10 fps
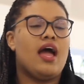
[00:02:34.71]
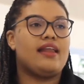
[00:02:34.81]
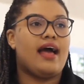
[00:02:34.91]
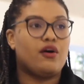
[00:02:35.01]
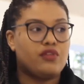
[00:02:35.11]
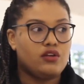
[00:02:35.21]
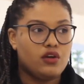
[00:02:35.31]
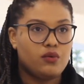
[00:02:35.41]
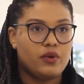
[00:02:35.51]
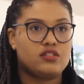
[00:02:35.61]
and how they
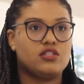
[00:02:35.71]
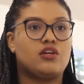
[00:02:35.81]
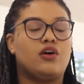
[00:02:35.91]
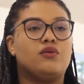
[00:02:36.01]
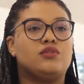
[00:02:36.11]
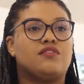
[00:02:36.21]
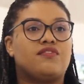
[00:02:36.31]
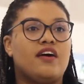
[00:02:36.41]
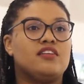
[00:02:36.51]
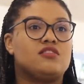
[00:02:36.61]
know where to go to
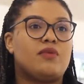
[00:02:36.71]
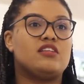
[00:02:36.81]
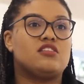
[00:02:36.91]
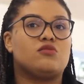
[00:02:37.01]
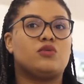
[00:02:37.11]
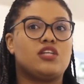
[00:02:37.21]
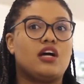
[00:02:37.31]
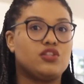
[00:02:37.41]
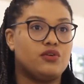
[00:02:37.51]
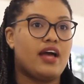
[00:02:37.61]
find spaces which
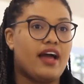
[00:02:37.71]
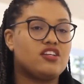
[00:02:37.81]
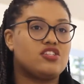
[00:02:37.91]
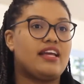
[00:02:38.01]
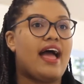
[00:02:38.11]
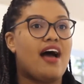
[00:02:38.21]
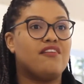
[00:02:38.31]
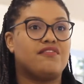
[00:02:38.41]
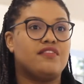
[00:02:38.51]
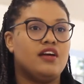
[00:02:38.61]
don't actually have